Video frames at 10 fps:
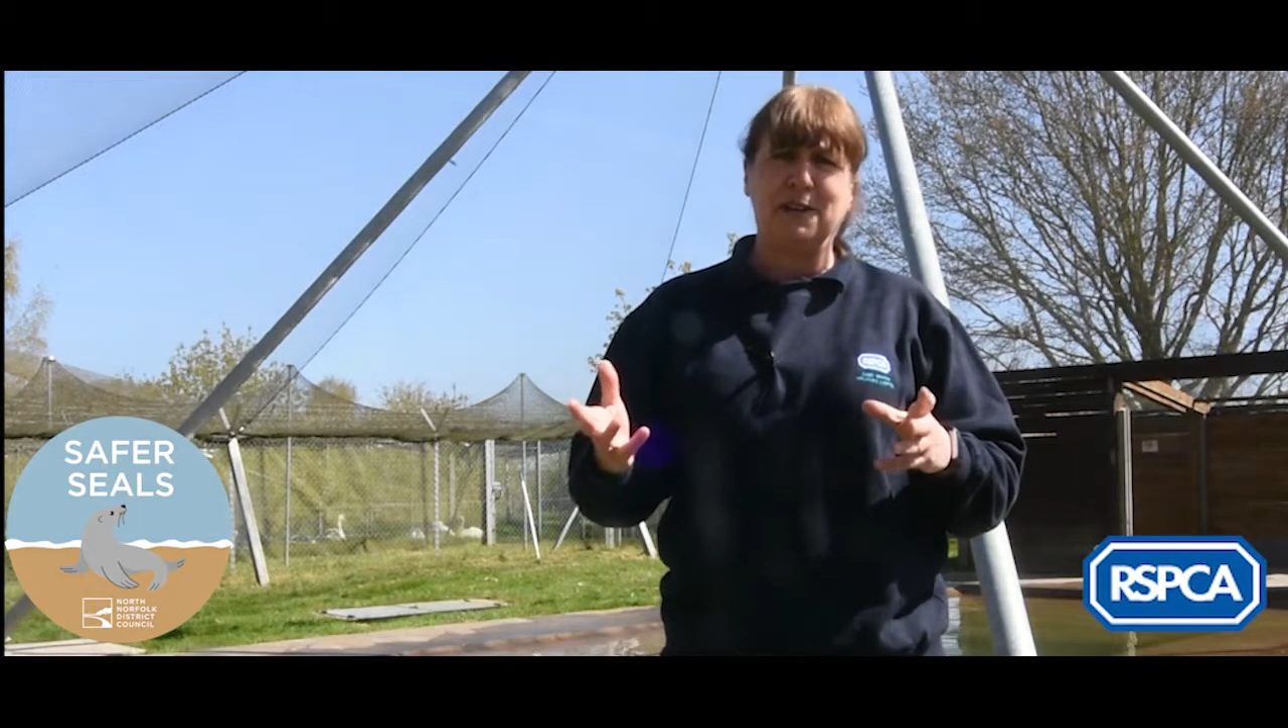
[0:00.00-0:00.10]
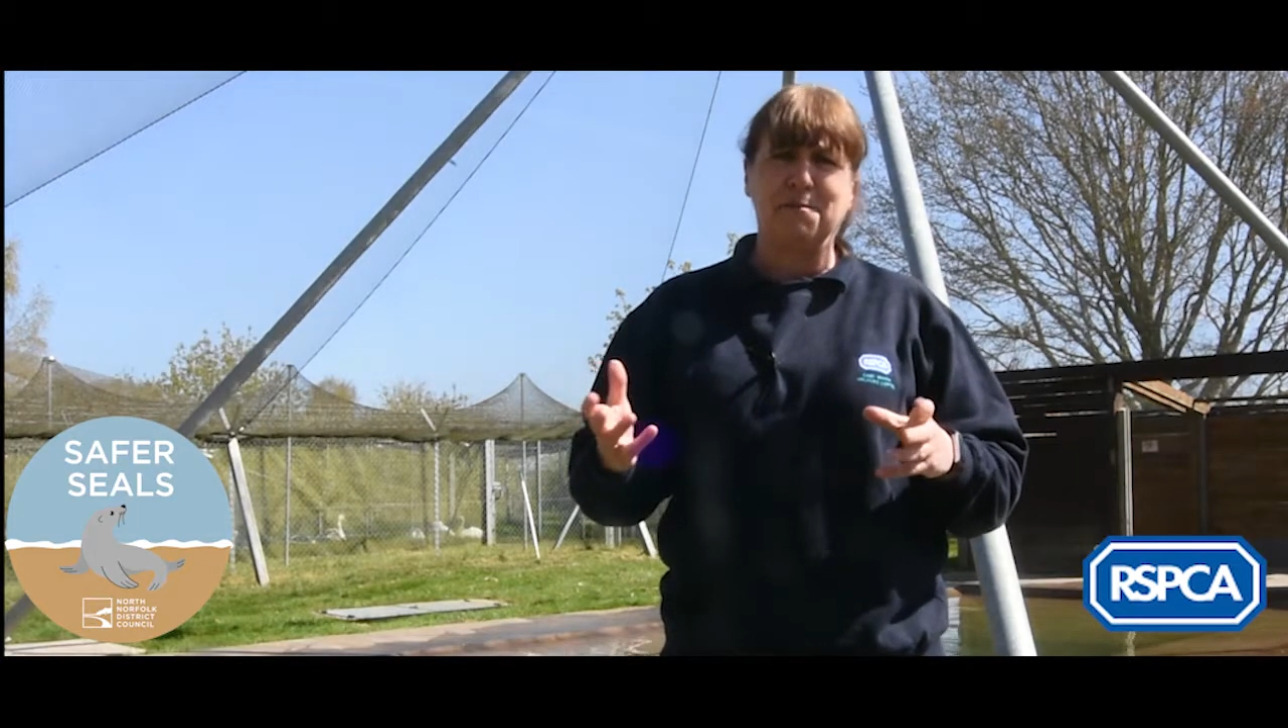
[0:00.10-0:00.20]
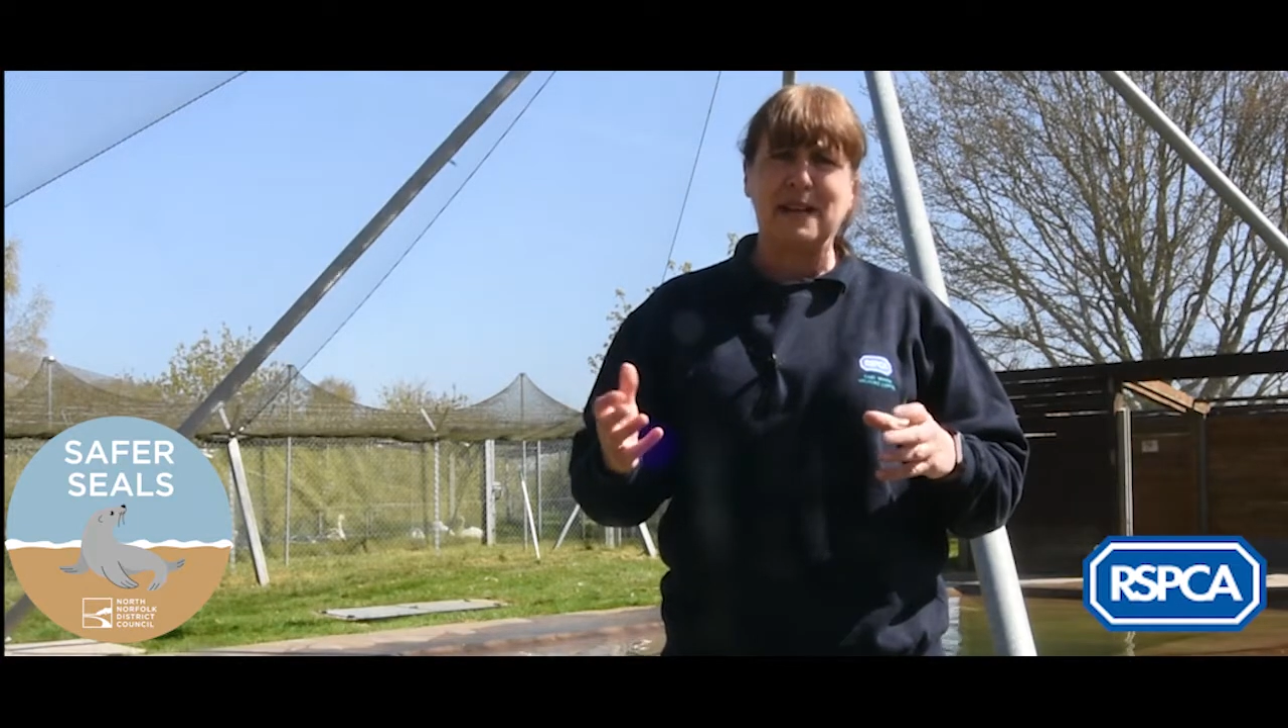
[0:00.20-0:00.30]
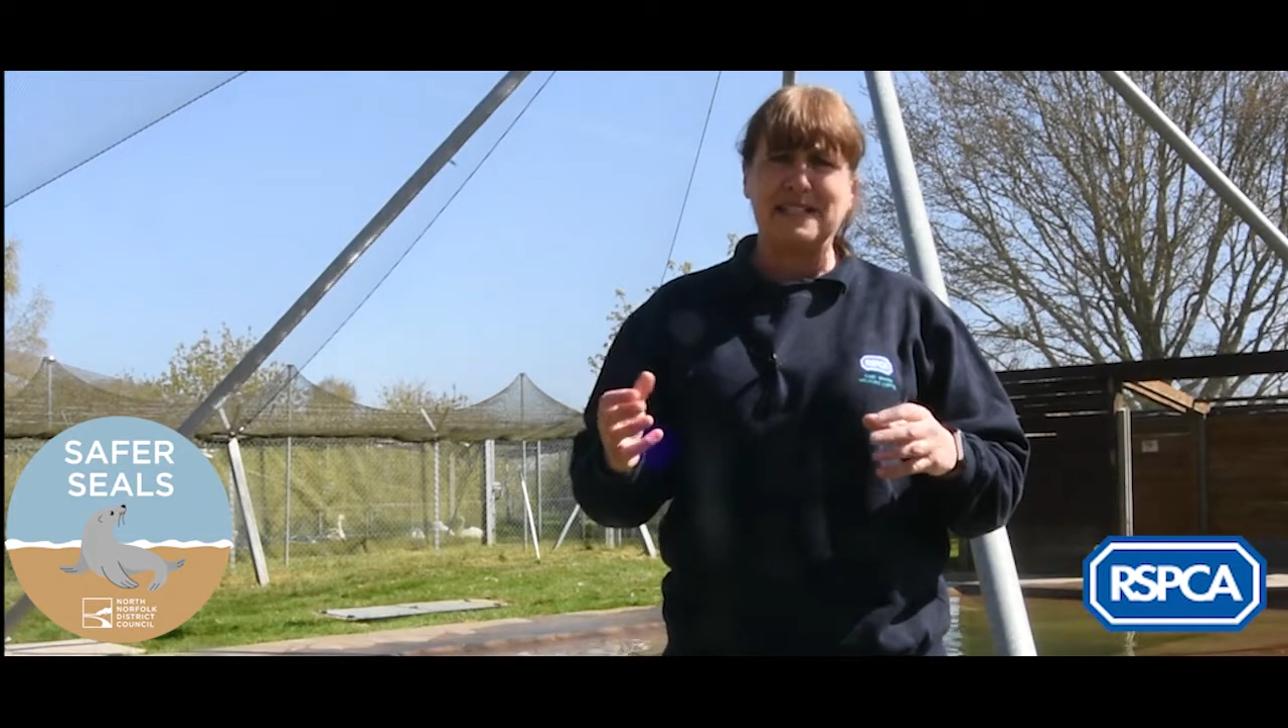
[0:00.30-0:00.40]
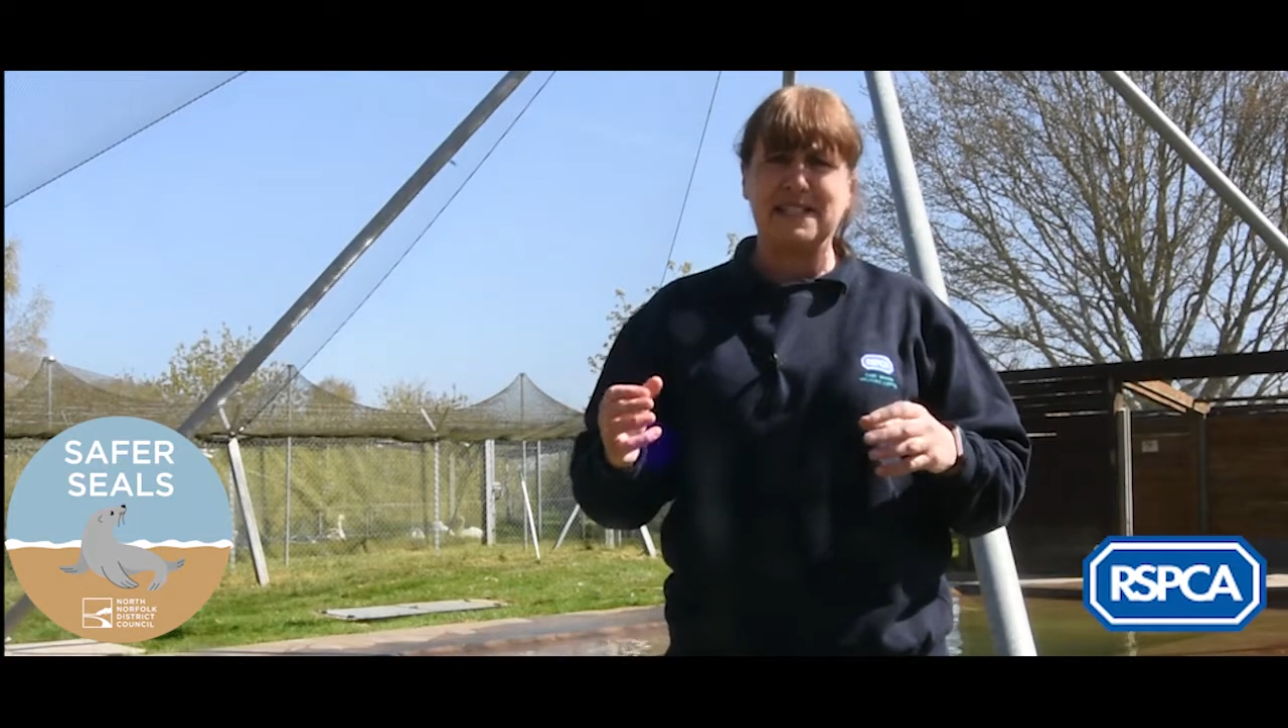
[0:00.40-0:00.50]

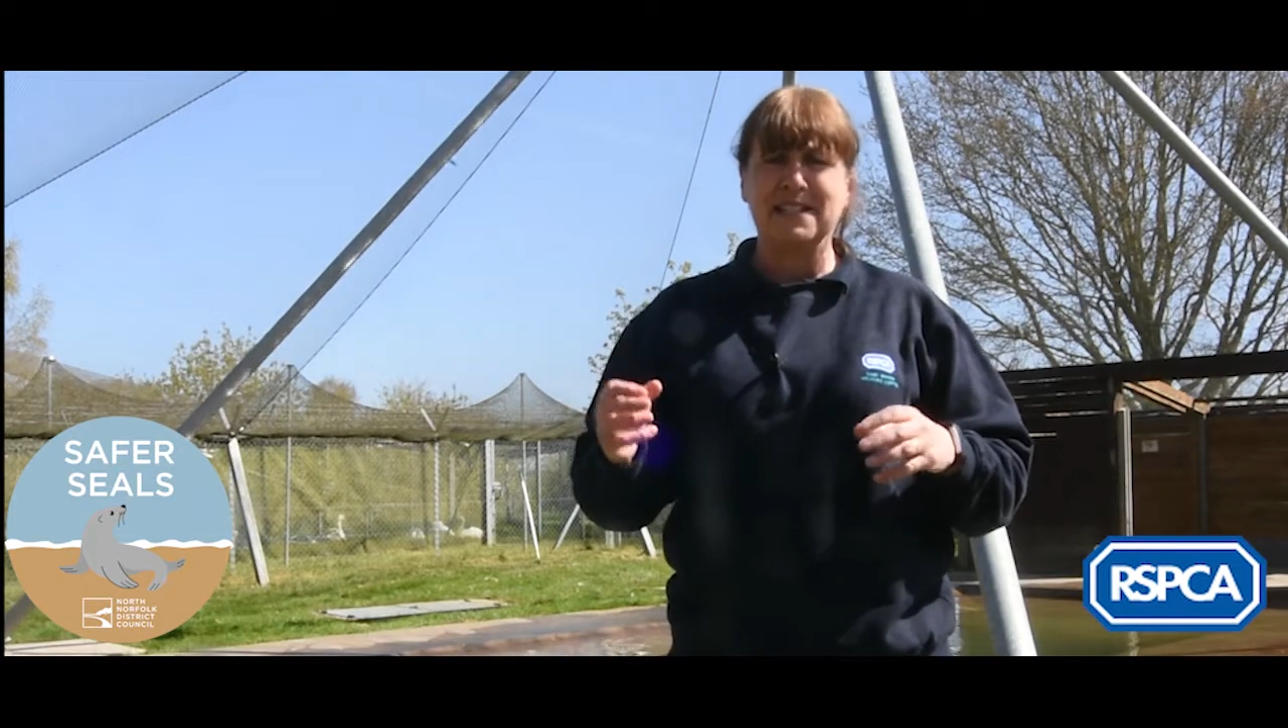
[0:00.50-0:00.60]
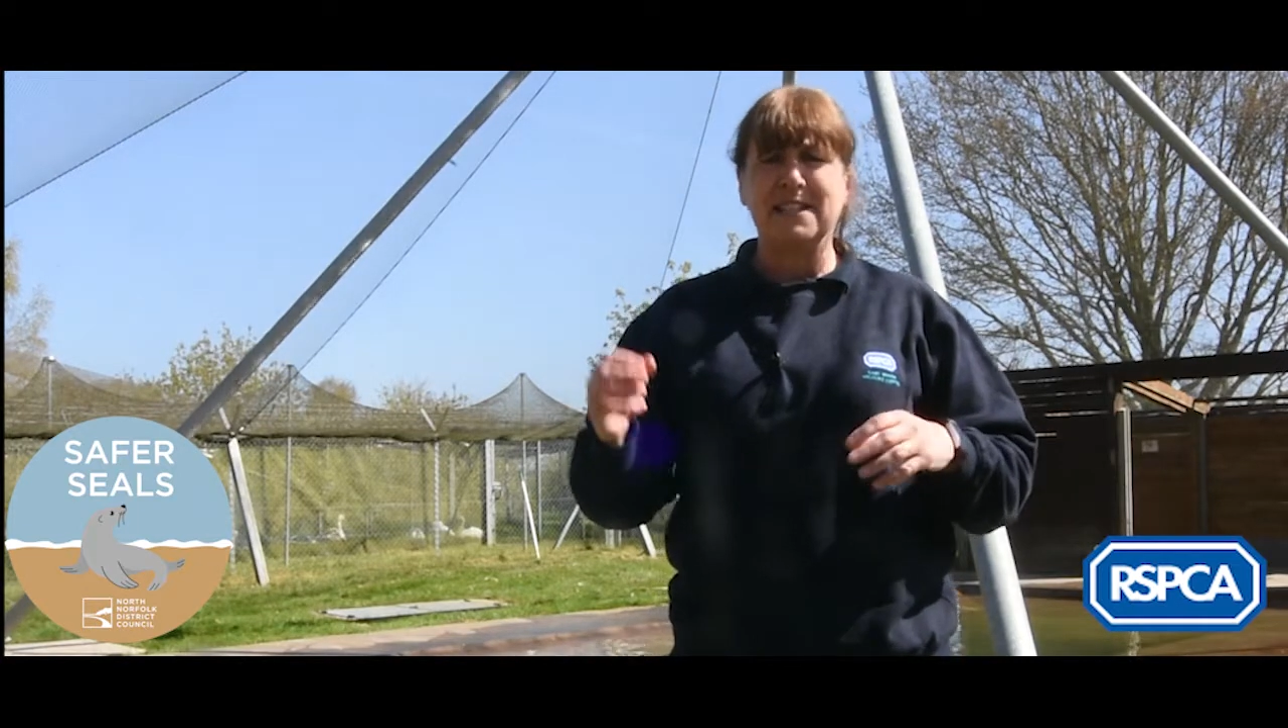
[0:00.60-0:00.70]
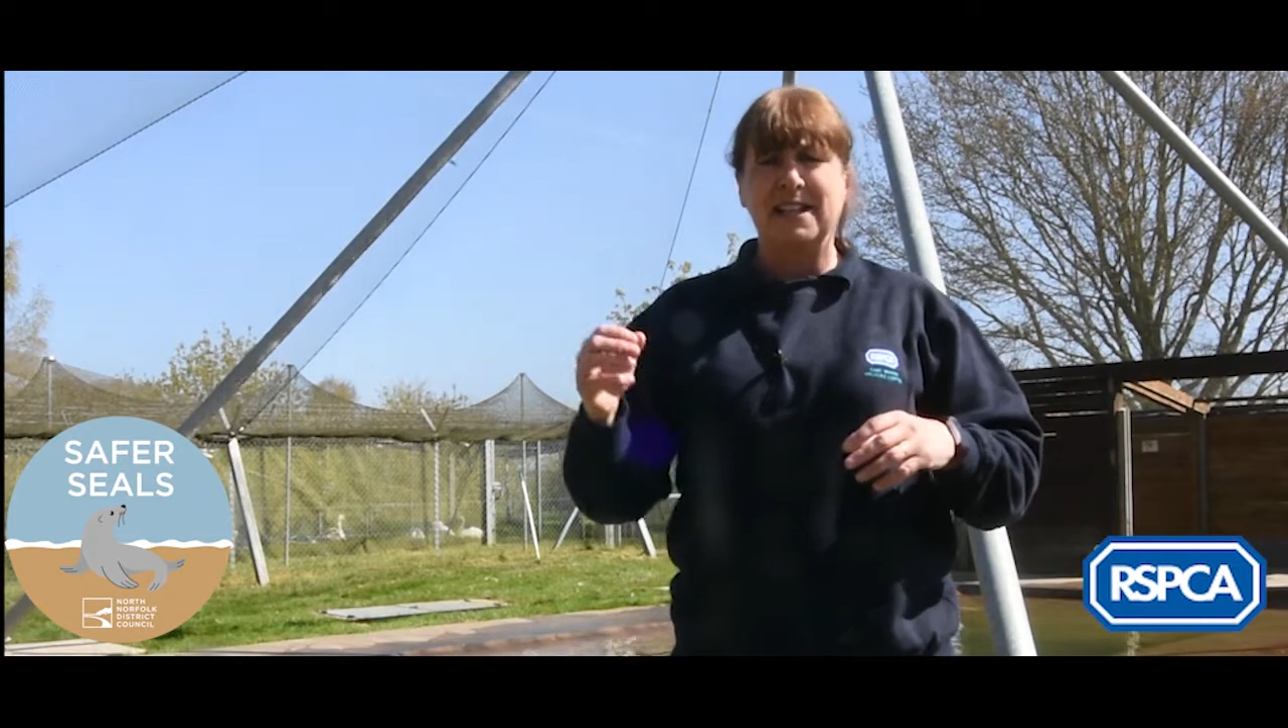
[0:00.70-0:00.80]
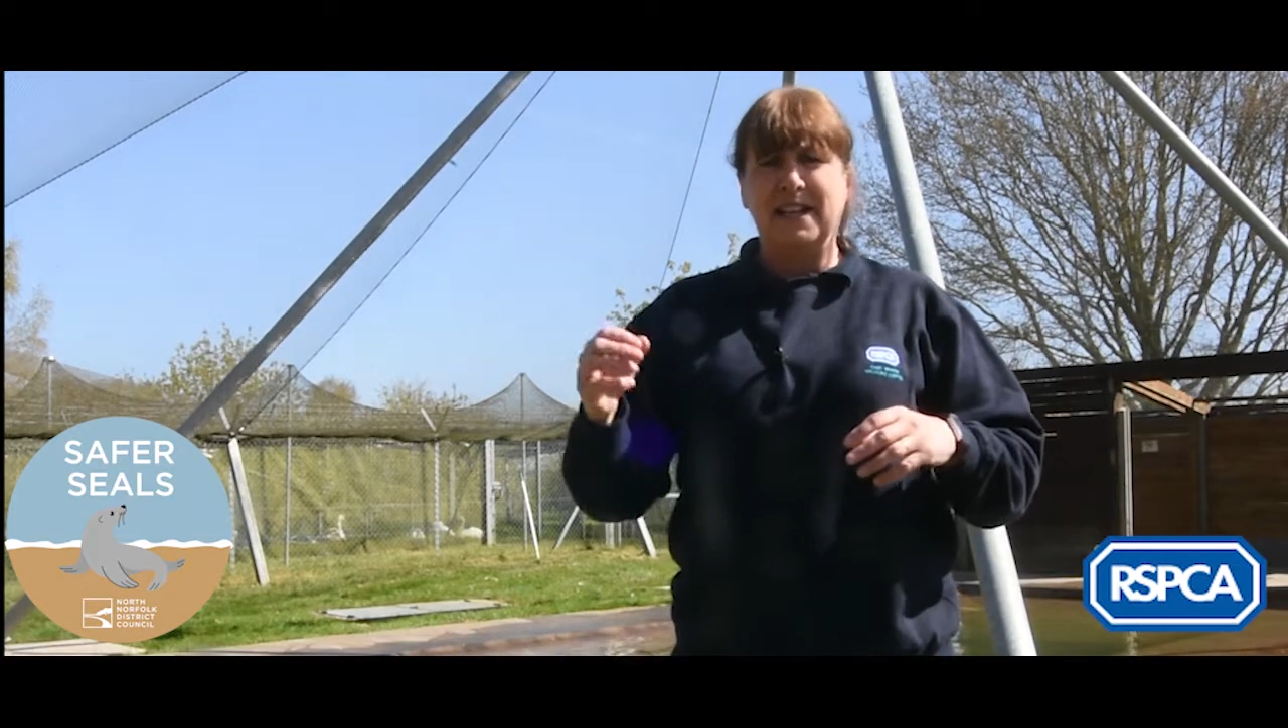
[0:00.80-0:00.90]
unpleasant,